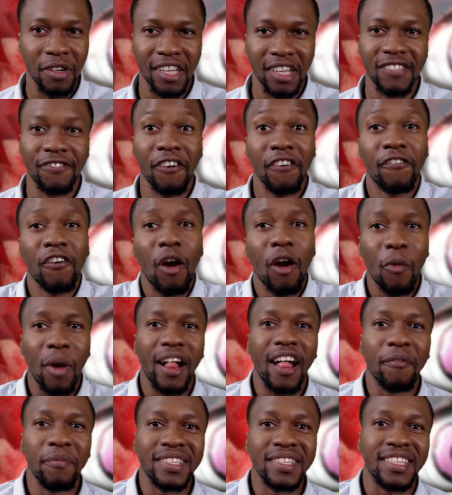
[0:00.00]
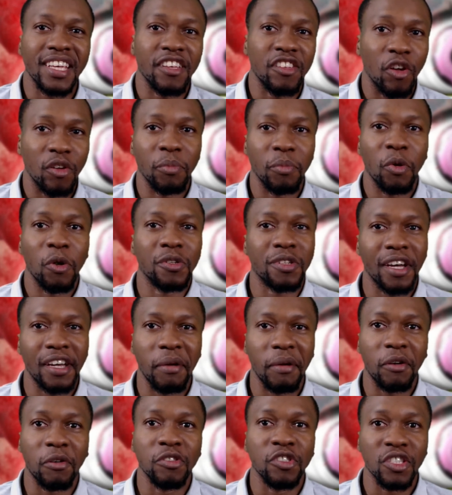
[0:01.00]
Because for a while I've been saying, you know, the Boruto
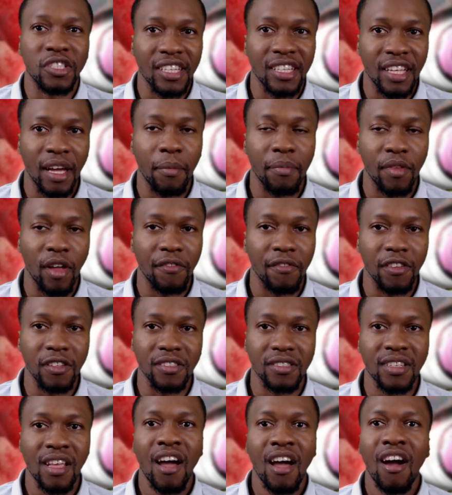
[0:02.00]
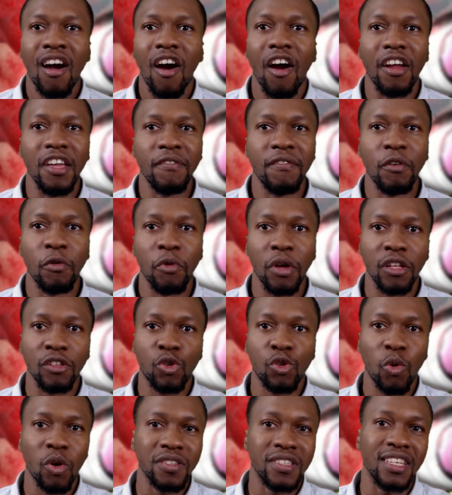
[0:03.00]
anime could just adapt novels. Or even when
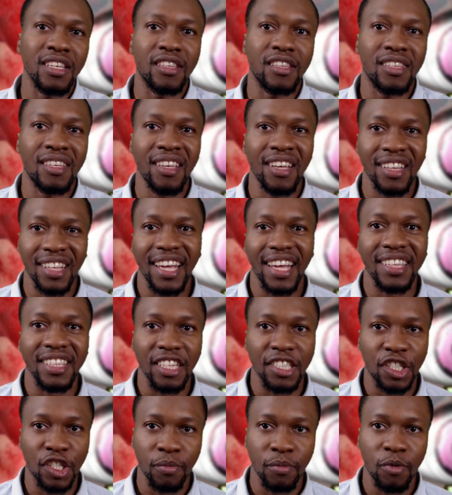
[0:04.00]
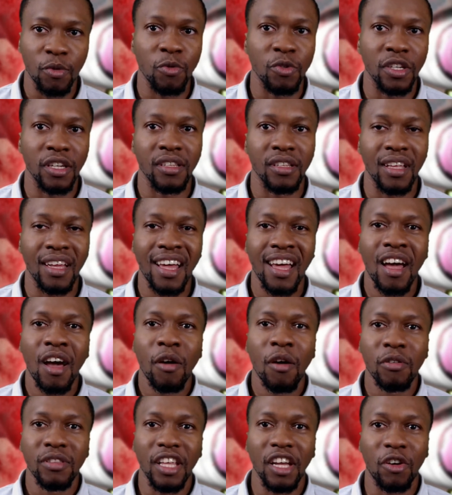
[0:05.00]
towards the tail end of Shippuden,
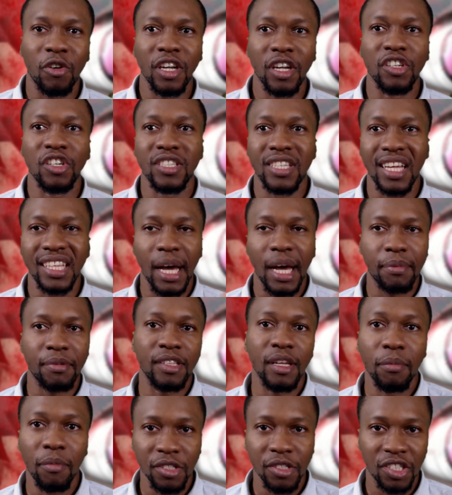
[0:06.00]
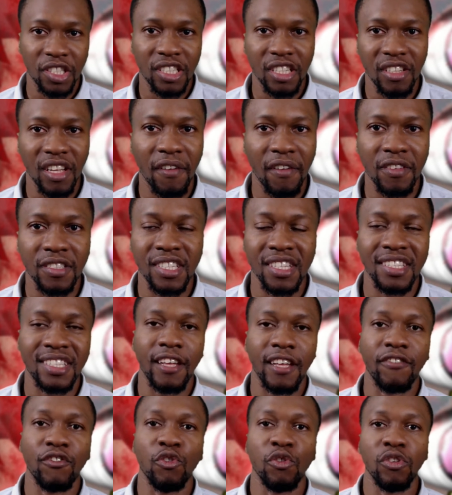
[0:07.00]
they could have just adapted a bunch of the novels
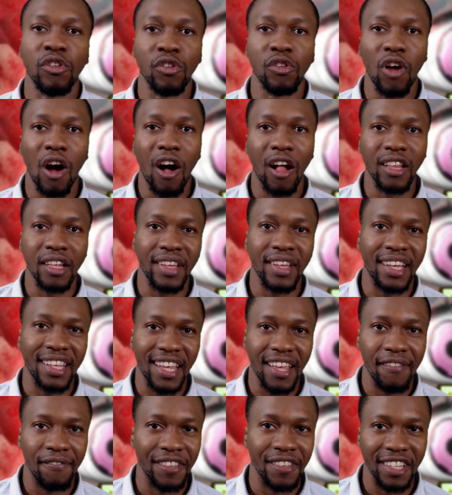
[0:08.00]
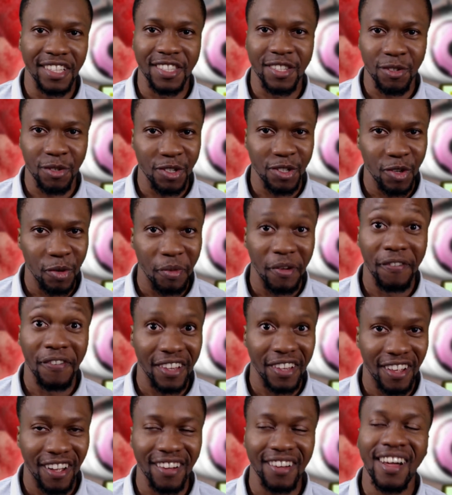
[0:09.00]
instead of doing all of that infinite Tsukuyomi
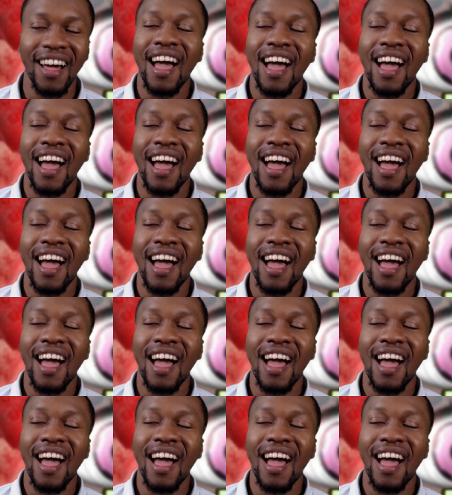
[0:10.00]
filler.